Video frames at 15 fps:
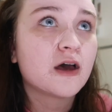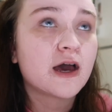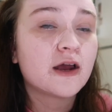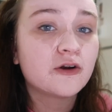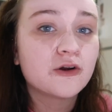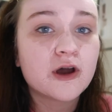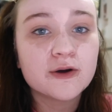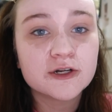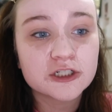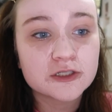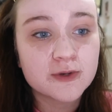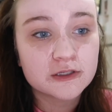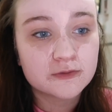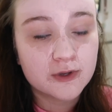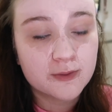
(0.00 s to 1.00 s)
I don't know. It
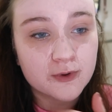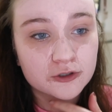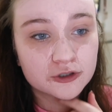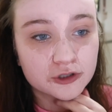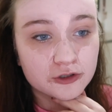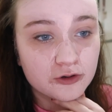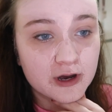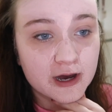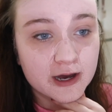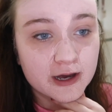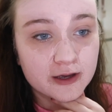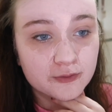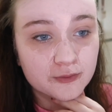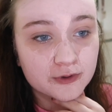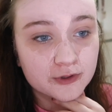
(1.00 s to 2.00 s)
just makes me emotional.
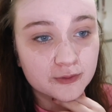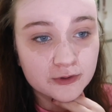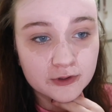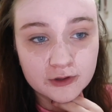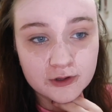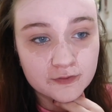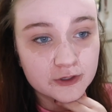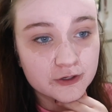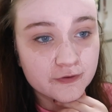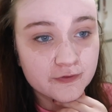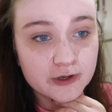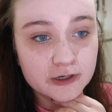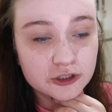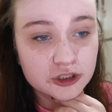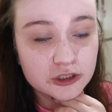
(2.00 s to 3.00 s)
I really, really love this
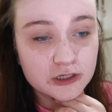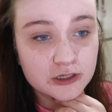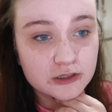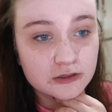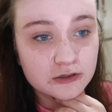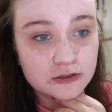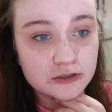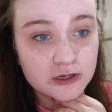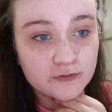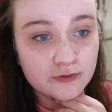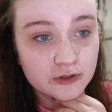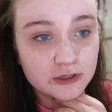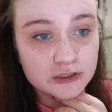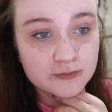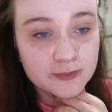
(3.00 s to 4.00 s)
fish. It is
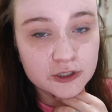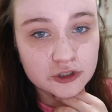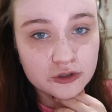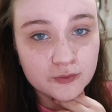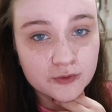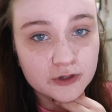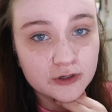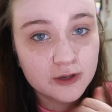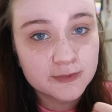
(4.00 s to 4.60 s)
definitely a special one.